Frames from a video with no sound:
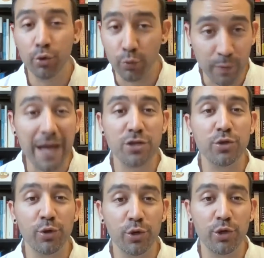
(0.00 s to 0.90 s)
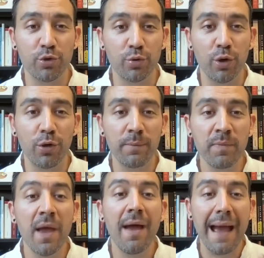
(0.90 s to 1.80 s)
to rational control
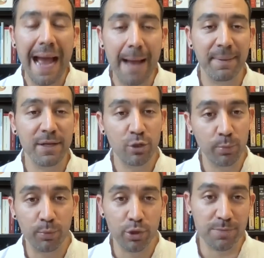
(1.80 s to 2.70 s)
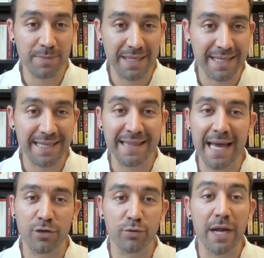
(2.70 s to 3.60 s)
happened to push me in
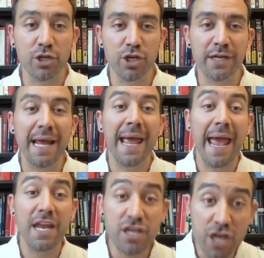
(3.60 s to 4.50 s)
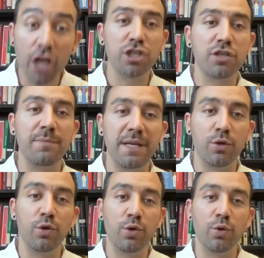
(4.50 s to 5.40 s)
that direction and nudged me
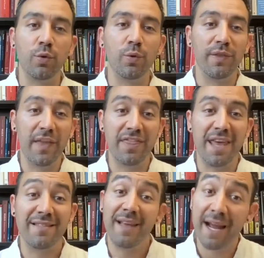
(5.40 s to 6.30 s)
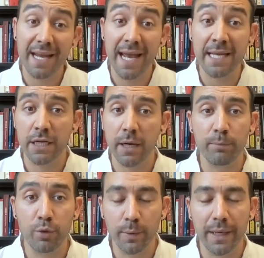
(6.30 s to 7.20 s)
to do the thing that I ended up
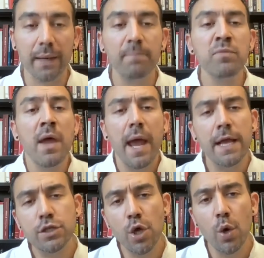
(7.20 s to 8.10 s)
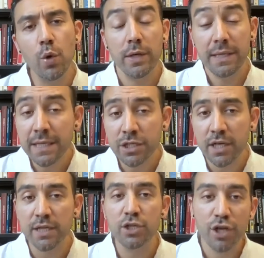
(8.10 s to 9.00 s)
doing. And so
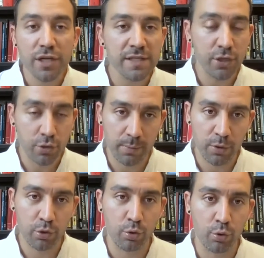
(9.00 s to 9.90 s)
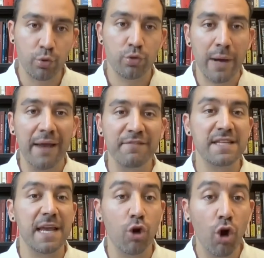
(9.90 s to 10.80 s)
Nietzsche does contribute to drive
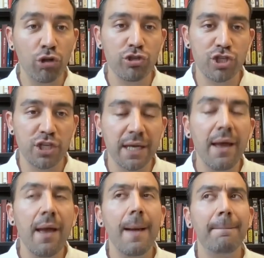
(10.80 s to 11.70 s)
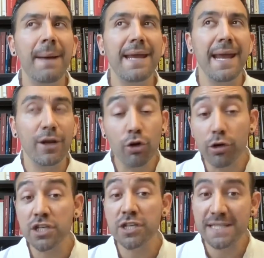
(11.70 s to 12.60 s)
psychology by
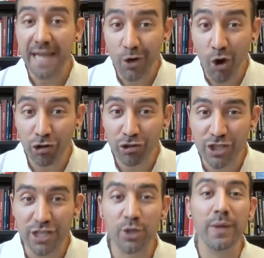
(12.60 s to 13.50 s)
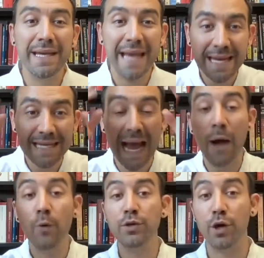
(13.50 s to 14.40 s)
encouraging psychology to get
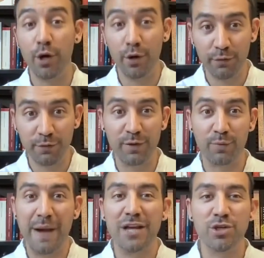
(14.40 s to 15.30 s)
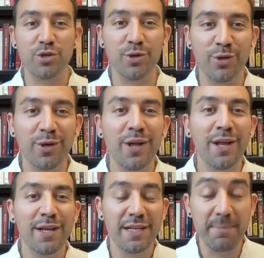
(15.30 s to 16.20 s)
out of the rational
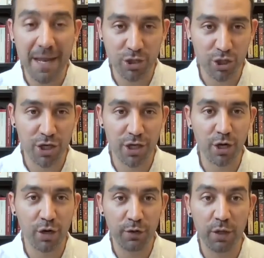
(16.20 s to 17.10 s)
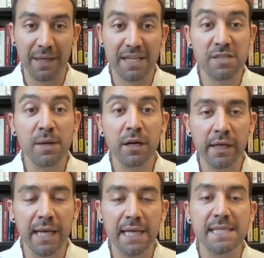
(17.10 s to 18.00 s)
dimension of human
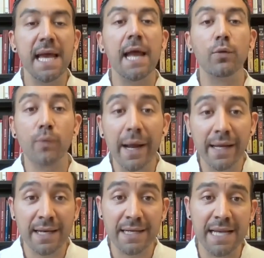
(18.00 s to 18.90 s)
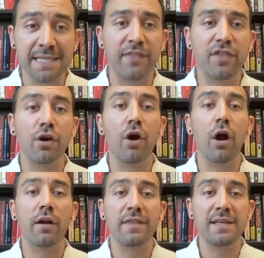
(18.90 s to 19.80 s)
experience and recognize that there
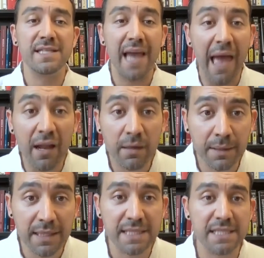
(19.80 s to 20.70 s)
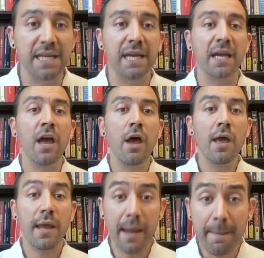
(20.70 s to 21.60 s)
are these animalistic
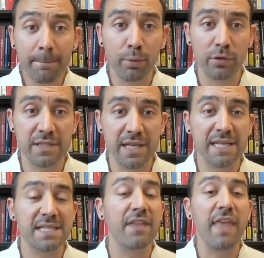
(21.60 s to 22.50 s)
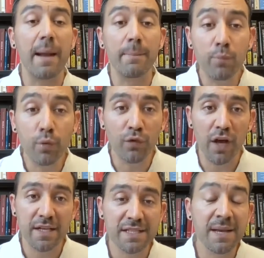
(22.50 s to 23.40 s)
impulses that move
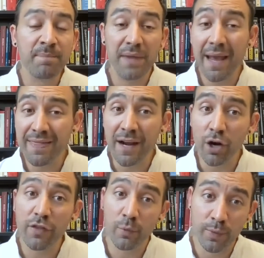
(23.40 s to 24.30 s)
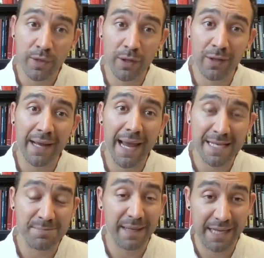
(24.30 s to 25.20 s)
us and that are the real
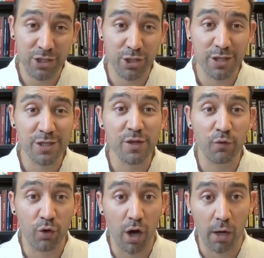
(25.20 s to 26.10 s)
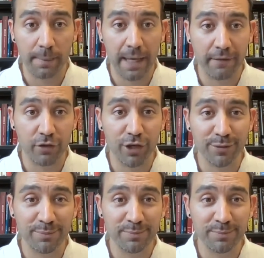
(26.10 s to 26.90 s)
explanations for our behavior.